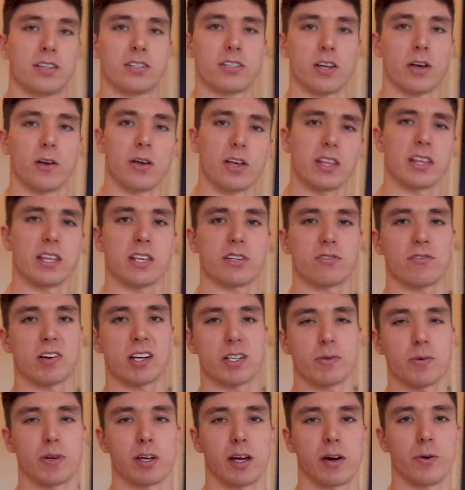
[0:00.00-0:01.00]
So in this
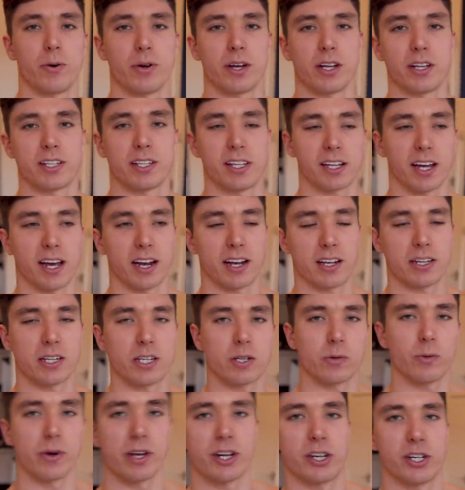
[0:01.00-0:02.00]
rest week, I wanted to kind of
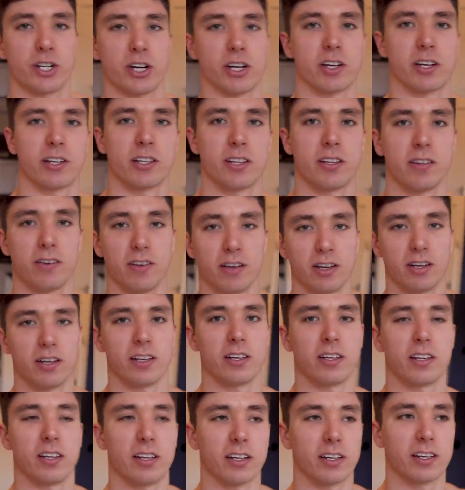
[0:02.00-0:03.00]
switch
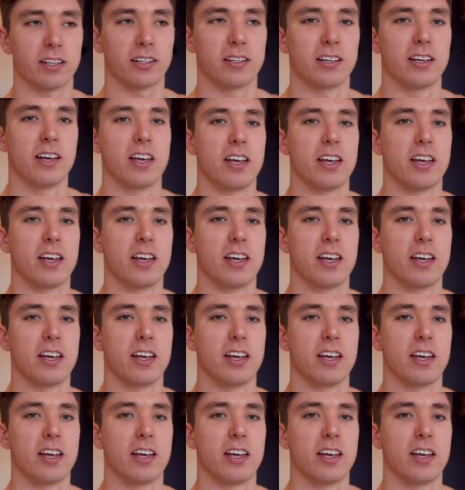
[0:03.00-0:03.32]
the